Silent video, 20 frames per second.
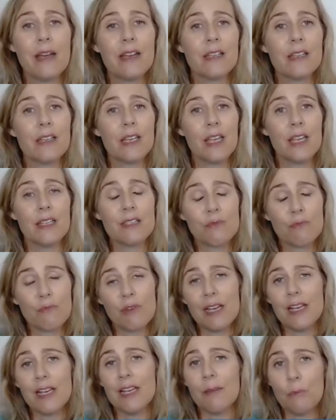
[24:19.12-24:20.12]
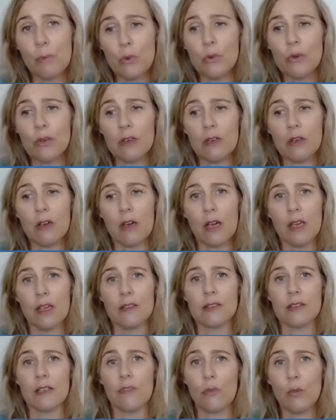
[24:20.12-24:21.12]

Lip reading: But it's really important, guys,